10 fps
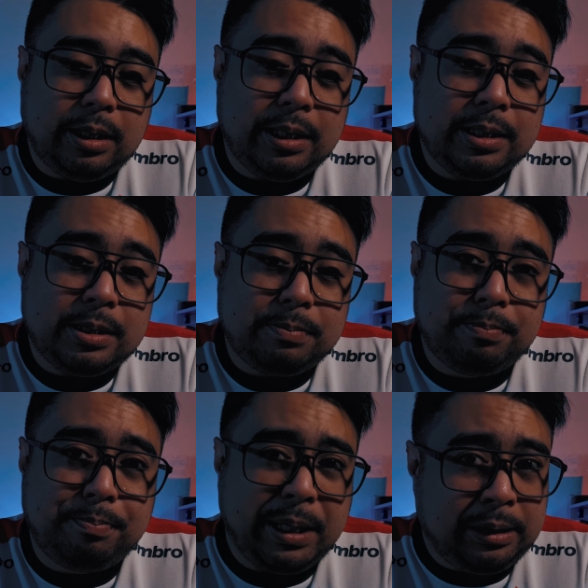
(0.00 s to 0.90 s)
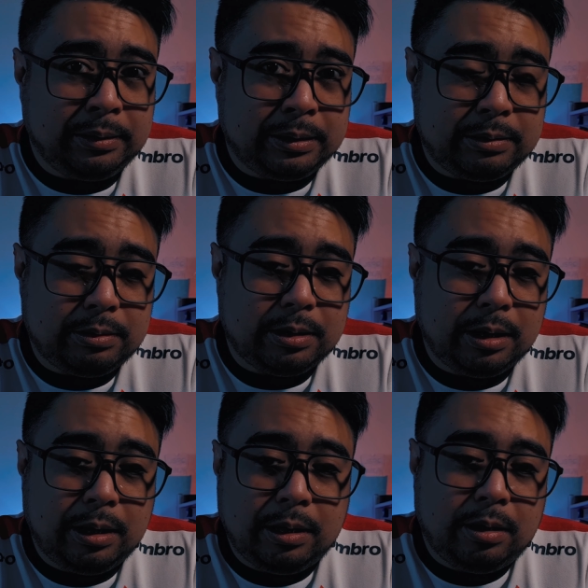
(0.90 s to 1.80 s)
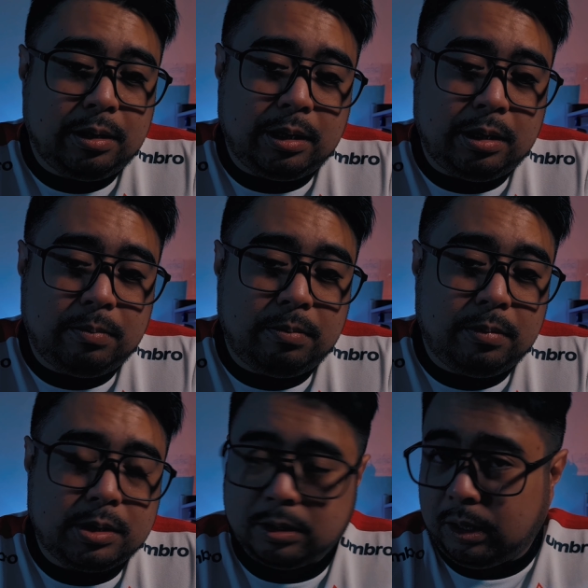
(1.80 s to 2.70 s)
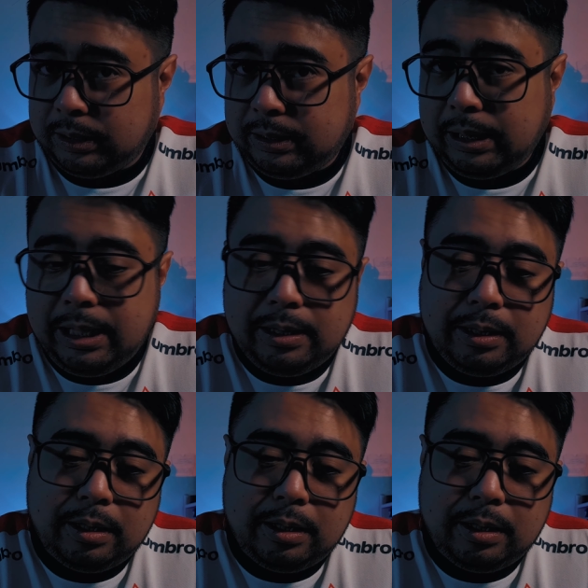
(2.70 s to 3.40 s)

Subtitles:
is built solidly.